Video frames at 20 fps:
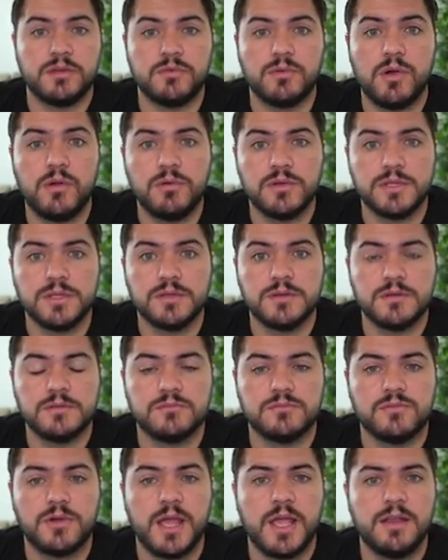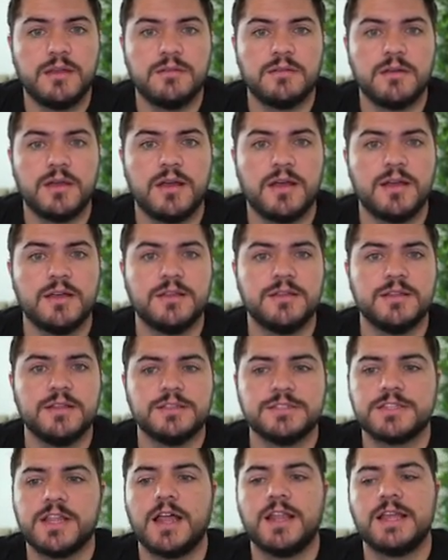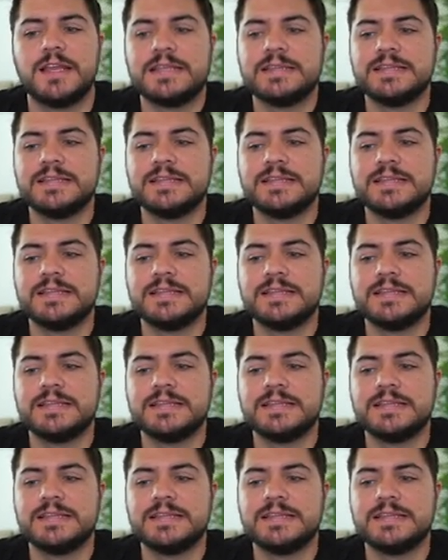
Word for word: growing, right? Uh, it's not like